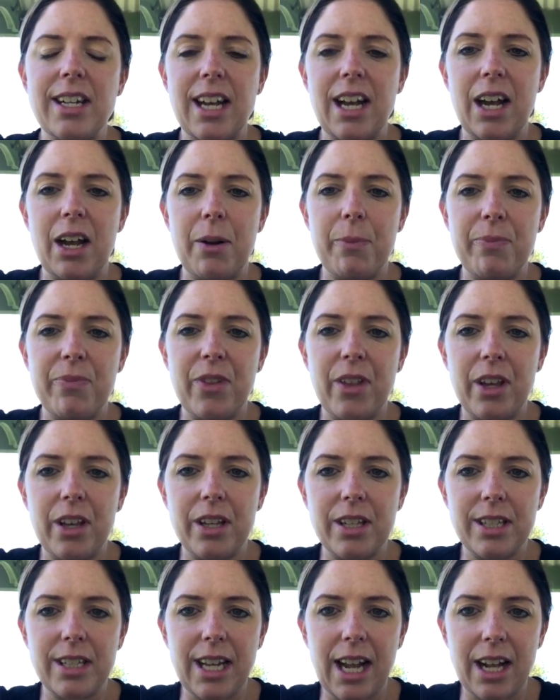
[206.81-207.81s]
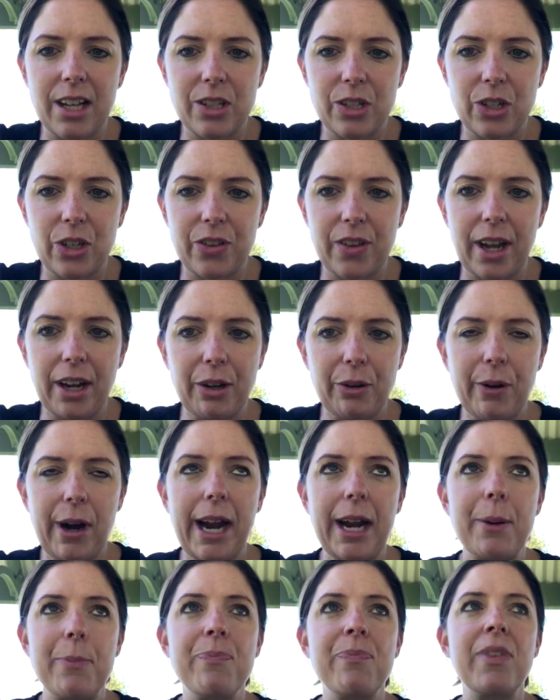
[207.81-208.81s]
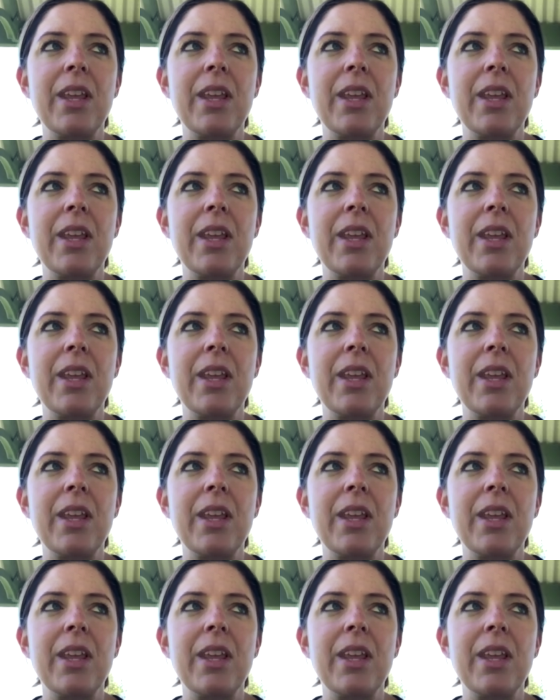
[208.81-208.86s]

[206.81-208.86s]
the sound's not that great.